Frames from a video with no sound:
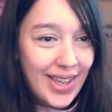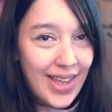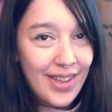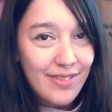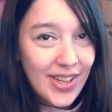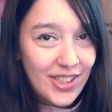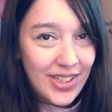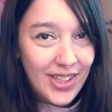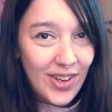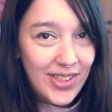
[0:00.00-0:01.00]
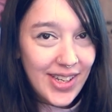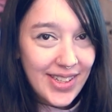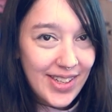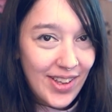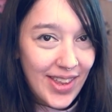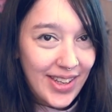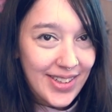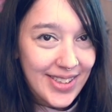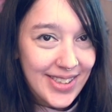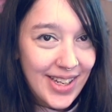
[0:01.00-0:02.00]
fashion content and all that
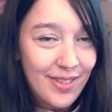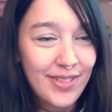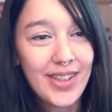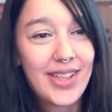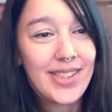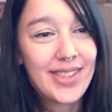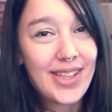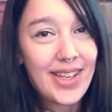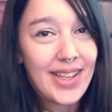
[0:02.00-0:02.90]
good stuff, because